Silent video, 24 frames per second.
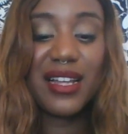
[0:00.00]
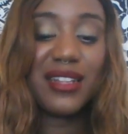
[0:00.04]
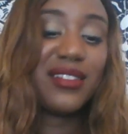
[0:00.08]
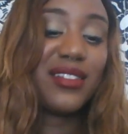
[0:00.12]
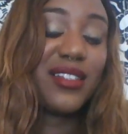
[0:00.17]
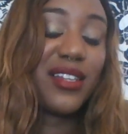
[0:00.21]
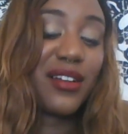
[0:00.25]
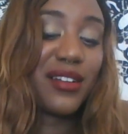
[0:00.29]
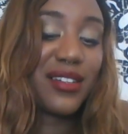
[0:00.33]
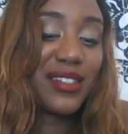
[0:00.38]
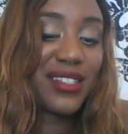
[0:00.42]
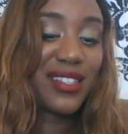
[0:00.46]

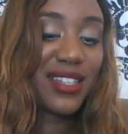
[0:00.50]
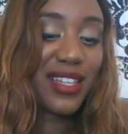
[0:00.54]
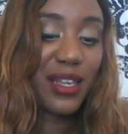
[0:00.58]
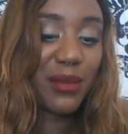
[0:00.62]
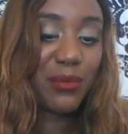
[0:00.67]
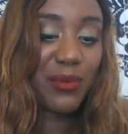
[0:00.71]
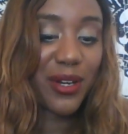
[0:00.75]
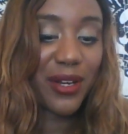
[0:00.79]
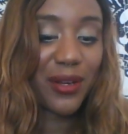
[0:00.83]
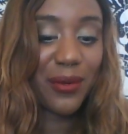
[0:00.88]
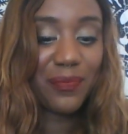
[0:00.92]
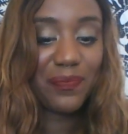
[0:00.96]
Dearest
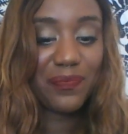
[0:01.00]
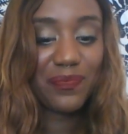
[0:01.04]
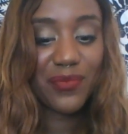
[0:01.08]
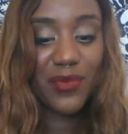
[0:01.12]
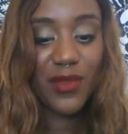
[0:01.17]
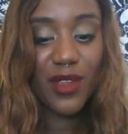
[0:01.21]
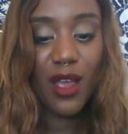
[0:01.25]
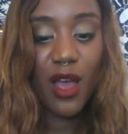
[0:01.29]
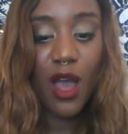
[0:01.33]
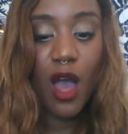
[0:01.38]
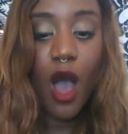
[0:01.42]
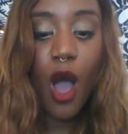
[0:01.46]
Libra,
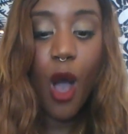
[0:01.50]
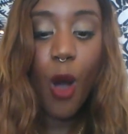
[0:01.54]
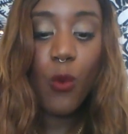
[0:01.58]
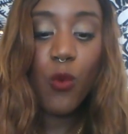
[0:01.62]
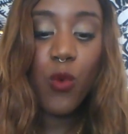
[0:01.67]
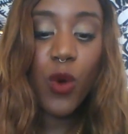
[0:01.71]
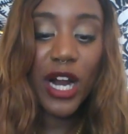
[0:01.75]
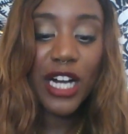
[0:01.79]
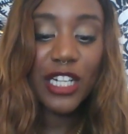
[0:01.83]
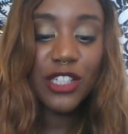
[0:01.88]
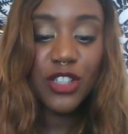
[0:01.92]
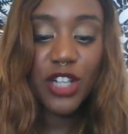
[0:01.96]

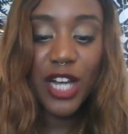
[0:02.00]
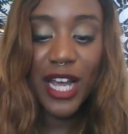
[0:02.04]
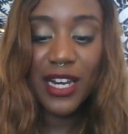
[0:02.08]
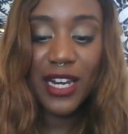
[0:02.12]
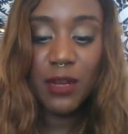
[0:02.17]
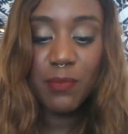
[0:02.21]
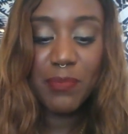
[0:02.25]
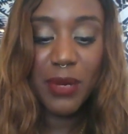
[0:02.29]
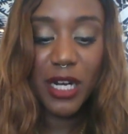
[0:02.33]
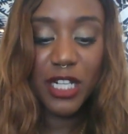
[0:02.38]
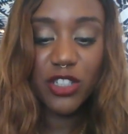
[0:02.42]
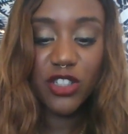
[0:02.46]
we're a
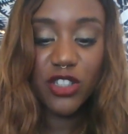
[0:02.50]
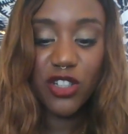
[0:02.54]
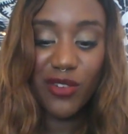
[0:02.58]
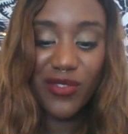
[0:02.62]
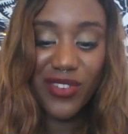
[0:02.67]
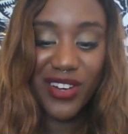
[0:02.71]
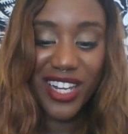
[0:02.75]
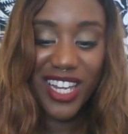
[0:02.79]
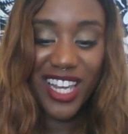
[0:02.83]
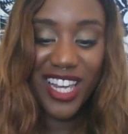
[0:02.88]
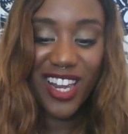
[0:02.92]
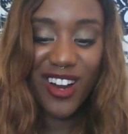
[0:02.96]
chatty bunch
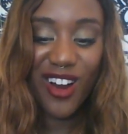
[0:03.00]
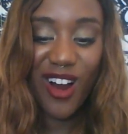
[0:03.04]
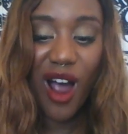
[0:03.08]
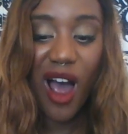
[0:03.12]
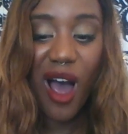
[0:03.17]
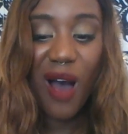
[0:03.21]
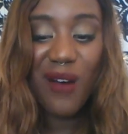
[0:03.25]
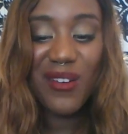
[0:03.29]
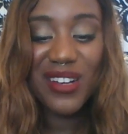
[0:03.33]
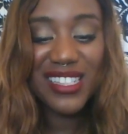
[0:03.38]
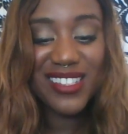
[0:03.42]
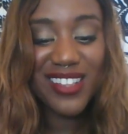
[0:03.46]
over here,
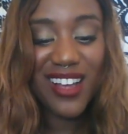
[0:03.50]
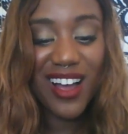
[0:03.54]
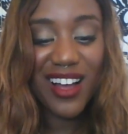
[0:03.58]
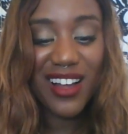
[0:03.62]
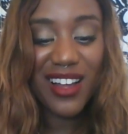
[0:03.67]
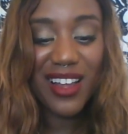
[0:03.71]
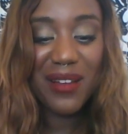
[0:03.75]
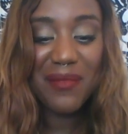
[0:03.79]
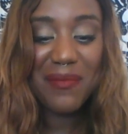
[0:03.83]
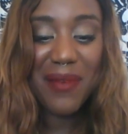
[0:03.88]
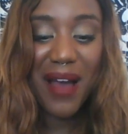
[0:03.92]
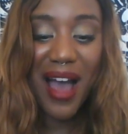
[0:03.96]
always
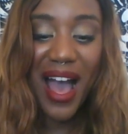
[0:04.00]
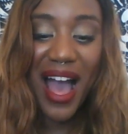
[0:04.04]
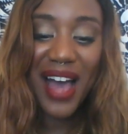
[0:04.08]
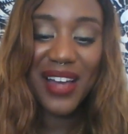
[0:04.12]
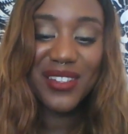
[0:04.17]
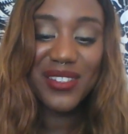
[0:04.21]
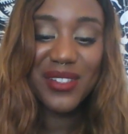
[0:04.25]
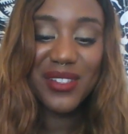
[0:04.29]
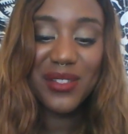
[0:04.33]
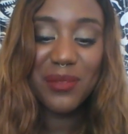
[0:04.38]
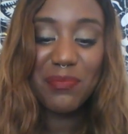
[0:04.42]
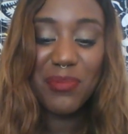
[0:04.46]
talking about how
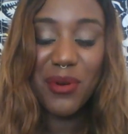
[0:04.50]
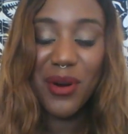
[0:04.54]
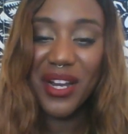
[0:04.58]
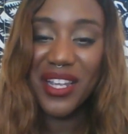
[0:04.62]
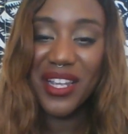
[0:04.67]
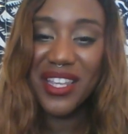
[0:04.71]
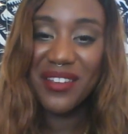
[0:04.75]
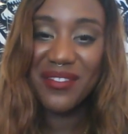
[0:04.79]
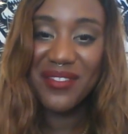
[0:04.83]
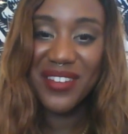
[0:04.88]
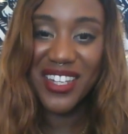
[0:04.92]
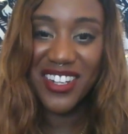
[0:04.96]
to support
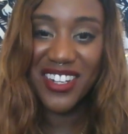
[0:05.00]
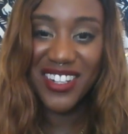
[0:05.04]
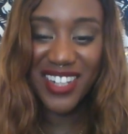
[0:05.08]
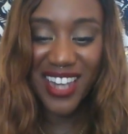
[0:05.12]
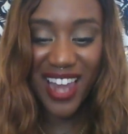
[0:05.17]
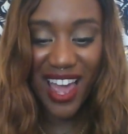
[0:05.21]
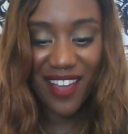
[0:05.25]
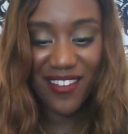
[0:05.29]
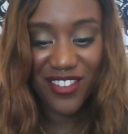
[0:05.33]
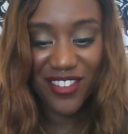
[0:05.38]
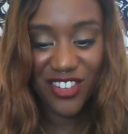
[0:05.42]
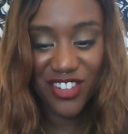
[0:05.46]
you in your
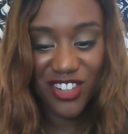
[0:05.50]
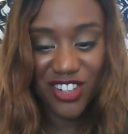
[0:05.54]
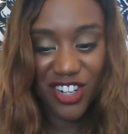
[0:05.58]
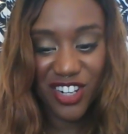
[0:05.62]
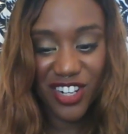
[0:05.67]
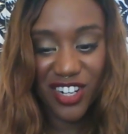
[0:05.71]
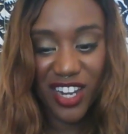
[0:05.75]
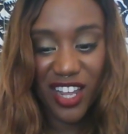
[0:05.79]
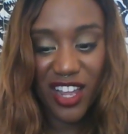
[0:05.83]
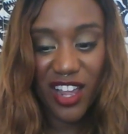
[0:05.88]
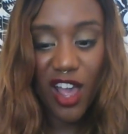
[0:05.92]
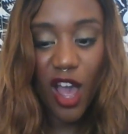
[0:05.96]
life's
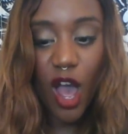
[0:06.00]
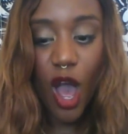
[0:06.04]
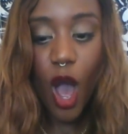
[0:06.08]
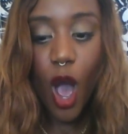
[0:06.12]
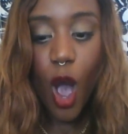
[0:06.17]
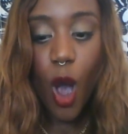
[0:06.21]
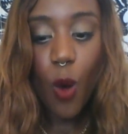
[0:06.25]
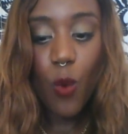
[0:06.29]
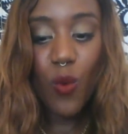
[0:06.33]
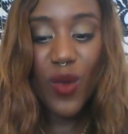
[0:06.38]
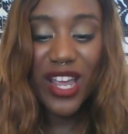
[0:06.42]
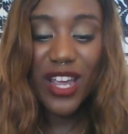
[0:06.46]
journey.
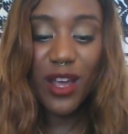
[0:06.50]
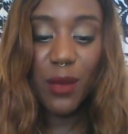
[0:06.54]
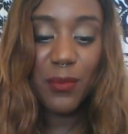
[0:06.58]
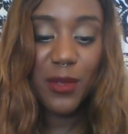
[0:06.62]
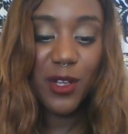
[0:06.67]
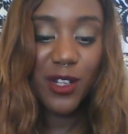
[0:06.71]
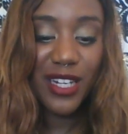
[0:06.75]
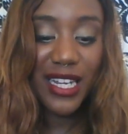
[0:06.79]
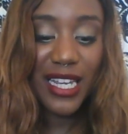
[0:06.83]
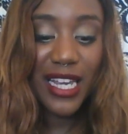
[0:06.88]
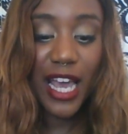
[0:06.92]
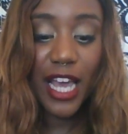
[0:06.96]
We
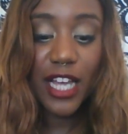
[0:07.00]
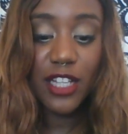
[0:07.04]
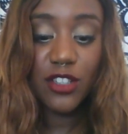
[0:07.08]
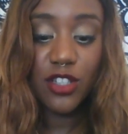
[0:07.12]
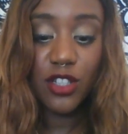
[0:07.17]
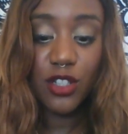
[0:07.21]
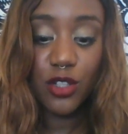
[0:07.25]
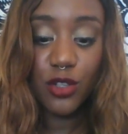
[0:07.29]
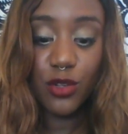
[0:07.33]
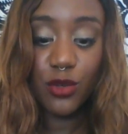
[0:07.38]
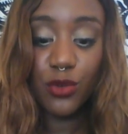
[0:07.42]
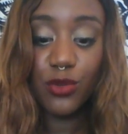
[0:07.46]
communicate to
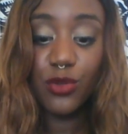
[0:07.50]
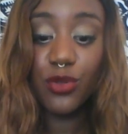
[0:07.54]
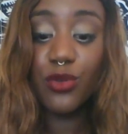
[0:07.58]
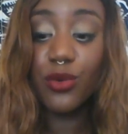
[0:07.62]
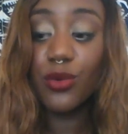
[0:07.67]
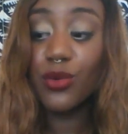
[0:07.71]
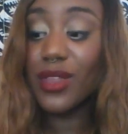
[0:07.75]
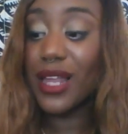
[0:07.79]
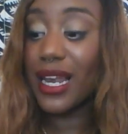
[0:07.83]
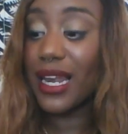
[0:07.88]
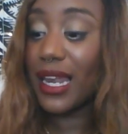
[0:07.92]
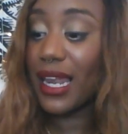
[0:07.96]
you
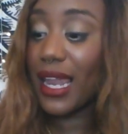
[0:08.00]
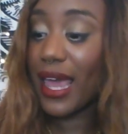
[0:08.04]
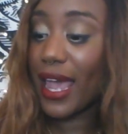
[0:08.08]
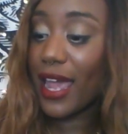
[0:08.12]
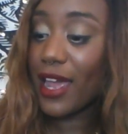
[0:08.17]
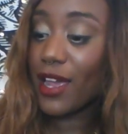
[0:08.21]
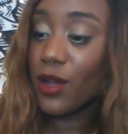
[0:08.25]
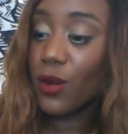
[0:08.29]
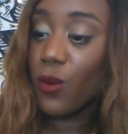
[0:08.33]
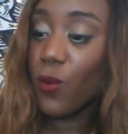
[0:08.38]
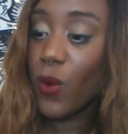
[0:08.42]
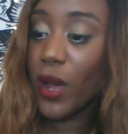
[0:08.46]
through the
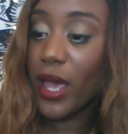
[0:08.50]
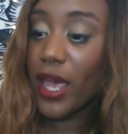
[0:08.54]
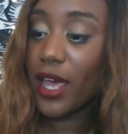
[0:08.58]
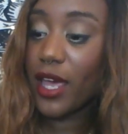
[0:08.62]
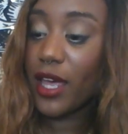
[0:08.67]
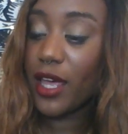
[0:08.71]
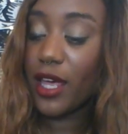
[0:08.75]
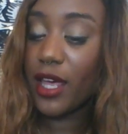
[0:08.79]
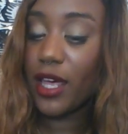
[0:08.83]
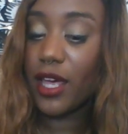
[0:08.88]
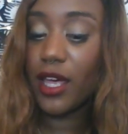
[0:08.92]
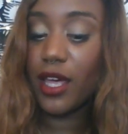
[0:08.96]

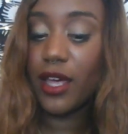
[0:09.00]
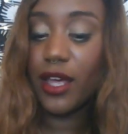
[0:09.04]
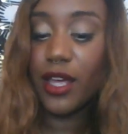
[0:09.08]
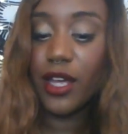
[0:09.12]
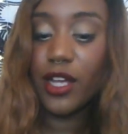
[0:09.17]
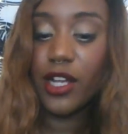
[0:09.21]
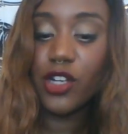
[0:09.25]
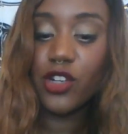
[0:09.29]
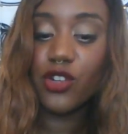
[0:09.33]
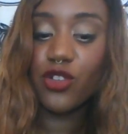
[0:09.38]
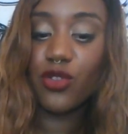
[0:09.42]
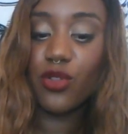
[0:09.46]

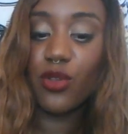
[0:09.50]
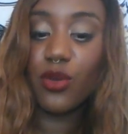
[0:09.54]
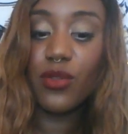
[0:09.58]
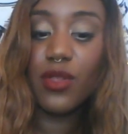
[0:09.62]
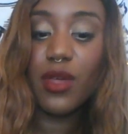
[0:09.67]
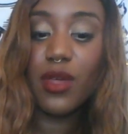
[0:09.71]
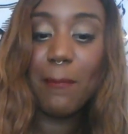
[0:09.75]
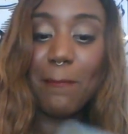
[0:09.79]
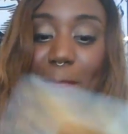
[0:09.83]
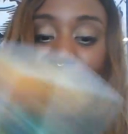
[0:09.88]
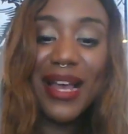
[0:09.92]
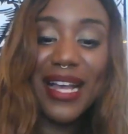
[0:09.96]
language, through
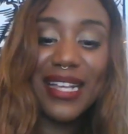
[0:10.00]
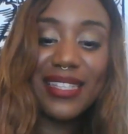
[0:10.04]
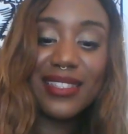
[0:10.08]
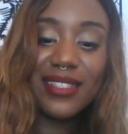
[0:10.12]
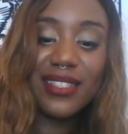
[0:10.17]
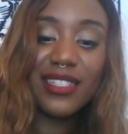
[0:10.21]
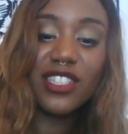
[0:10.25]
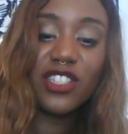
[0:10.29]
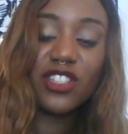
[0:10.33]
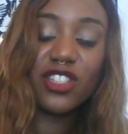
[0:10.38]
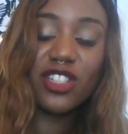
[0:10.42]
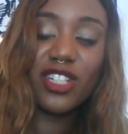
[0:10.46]
the
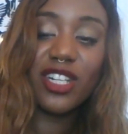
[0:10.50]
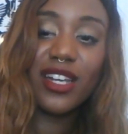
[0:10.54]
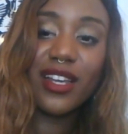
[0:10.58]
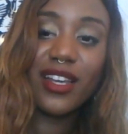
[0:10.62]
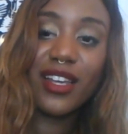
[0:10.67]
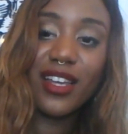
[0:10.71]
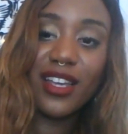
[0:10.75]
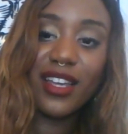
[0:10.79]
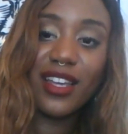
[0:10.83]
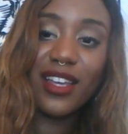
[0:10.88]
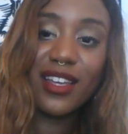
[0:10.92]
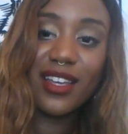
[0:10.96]

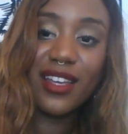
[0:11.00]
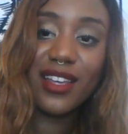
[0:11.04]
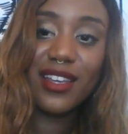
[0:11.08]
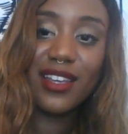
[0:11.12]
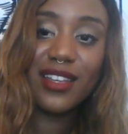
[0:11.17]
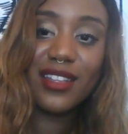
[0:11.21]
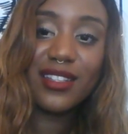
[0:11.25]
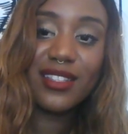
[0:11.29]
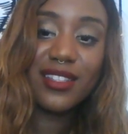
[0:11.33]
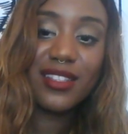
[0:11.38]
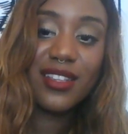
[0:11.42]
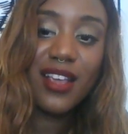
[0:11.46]

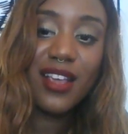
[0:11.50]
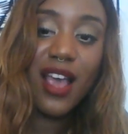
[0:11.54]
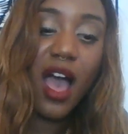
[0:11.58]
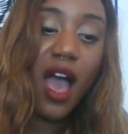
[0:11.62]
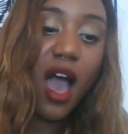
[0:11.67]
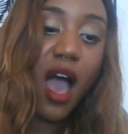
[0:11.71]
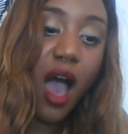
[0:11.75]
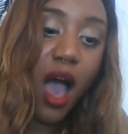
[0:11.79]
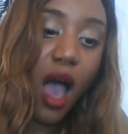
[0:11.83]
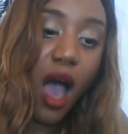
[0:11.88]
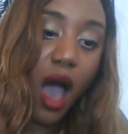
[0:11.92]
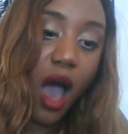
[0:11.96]
messages
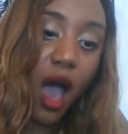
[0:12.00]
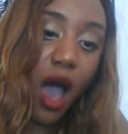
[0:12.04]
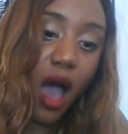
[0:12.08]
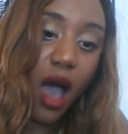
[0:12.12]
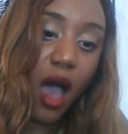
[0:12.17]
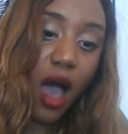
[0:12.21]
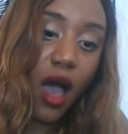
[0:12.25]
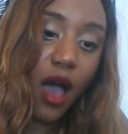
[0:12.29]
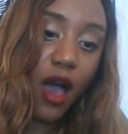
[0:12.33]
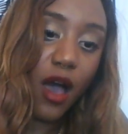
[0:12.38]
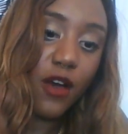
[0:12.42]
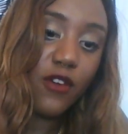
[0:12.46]

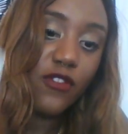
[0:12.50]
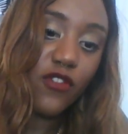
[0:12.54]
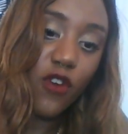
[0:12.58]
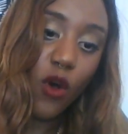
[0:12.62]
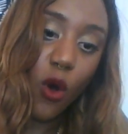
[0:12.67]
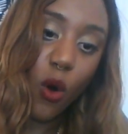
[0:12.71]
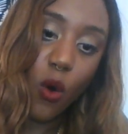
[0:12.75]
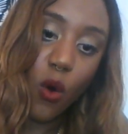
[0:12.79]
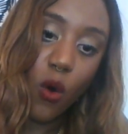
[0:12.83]
of